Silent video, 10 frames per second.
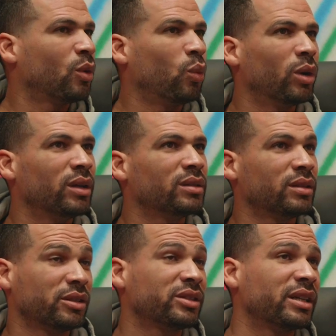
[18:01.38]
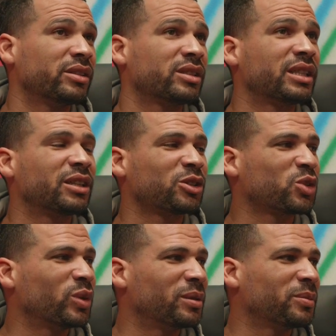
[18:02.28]
Now you said it's sink or
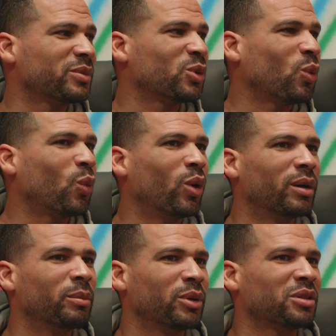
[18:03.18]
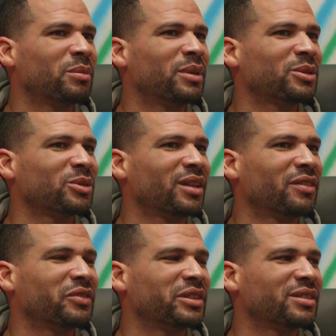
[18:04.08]
swim. What built the mental
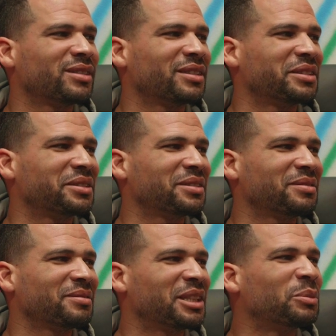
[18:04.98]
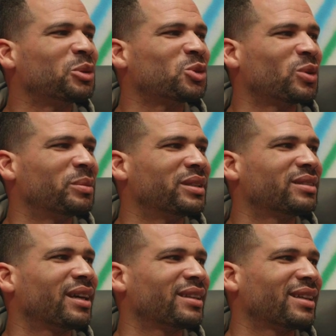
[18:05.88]
toughness to keep you
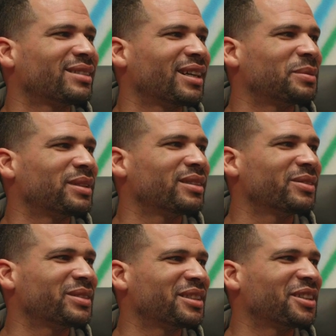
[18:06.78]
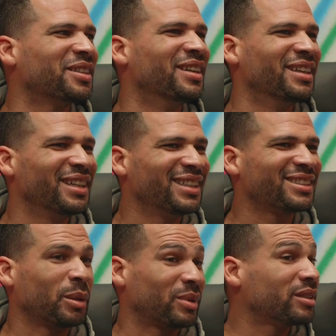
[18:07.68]
swimming at that time? Was there
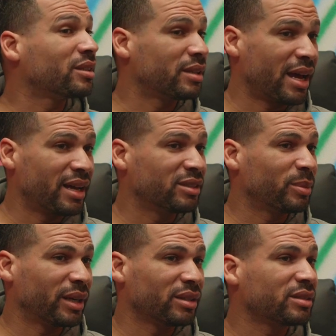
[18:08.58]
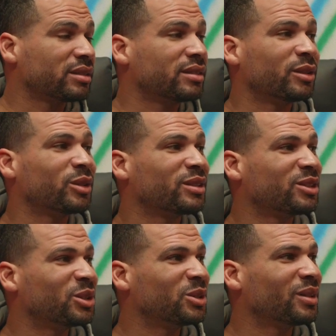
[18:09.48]
something your parents instilled
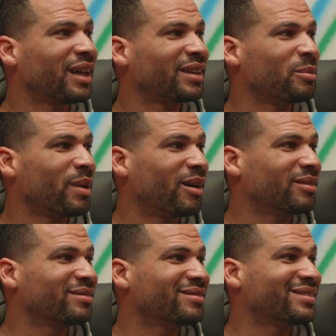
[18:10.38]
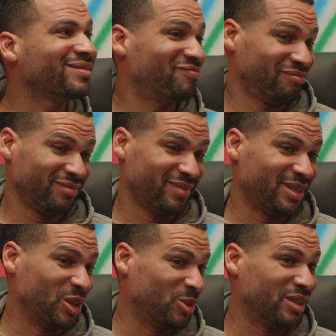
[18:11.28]
into you, like about,
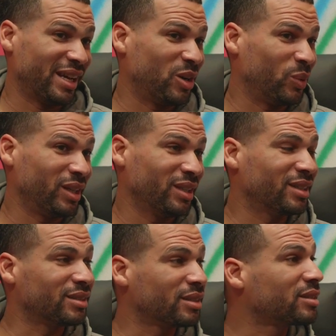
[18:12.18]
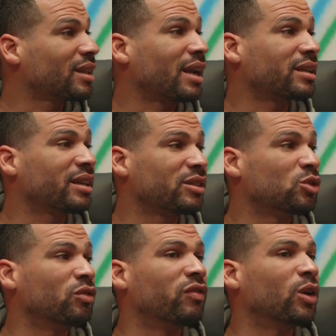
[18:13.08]
you know, staying with it? Because there's a lot of kids
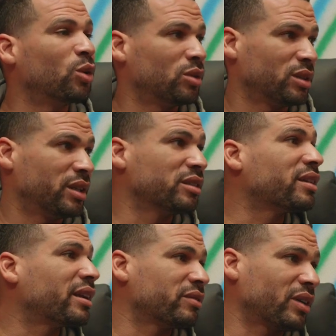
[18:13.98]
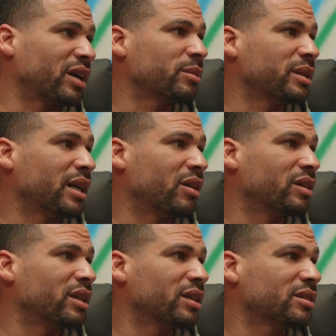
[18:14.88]
who fold under that environment
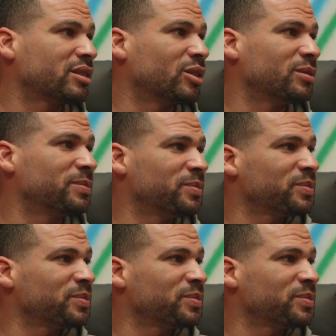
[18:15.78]
nowadays. So,